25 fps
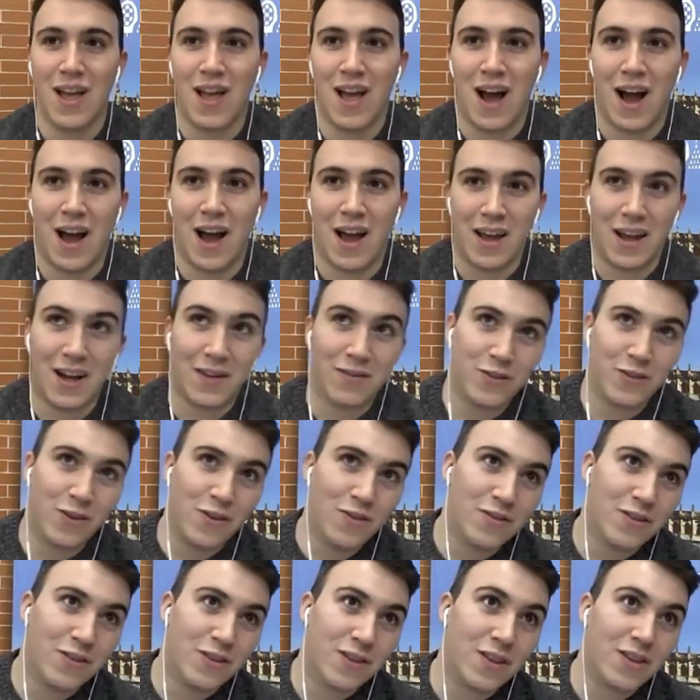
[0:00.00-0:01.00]
I have
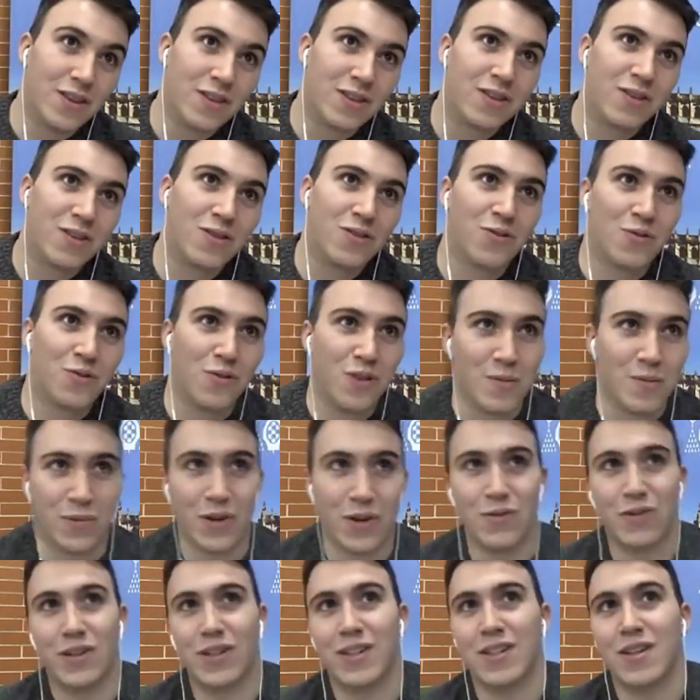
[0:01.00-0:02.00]
gone through the
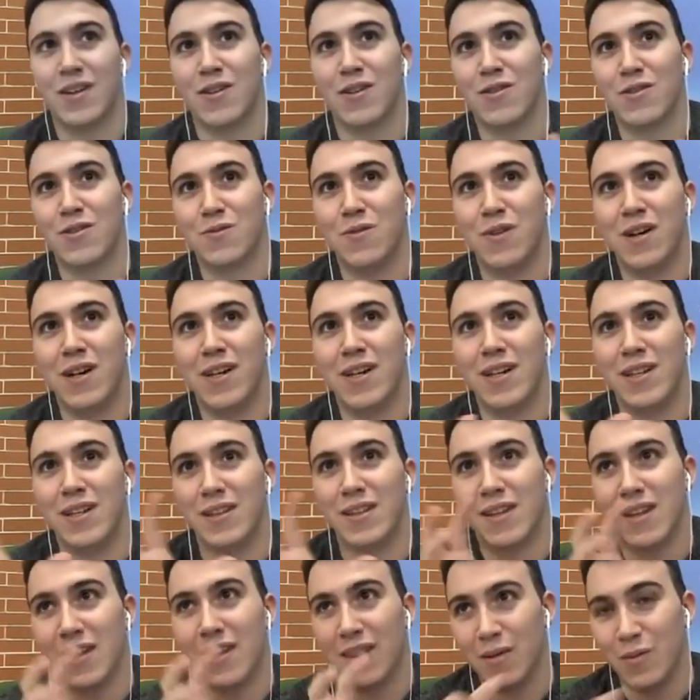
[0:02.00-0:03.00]
process in ROS1
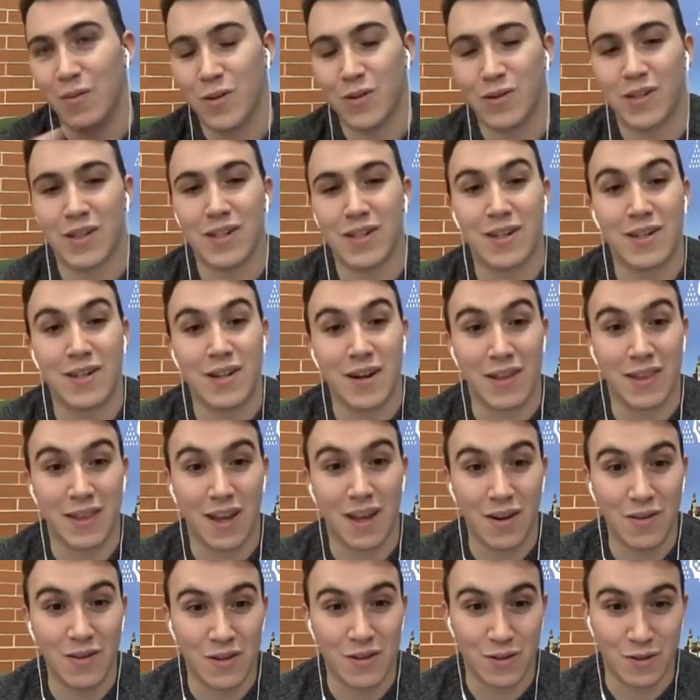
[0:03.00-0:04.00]
and in the process right
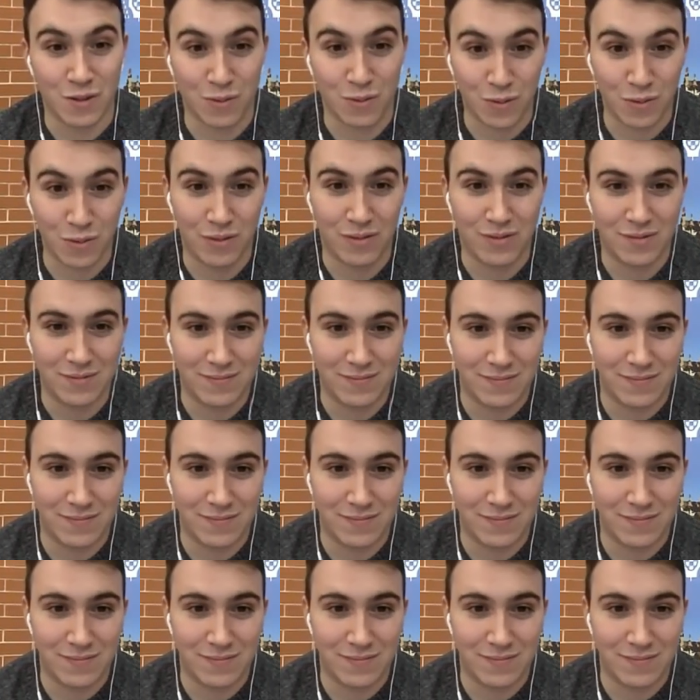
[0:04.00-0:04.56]
now in ROS2.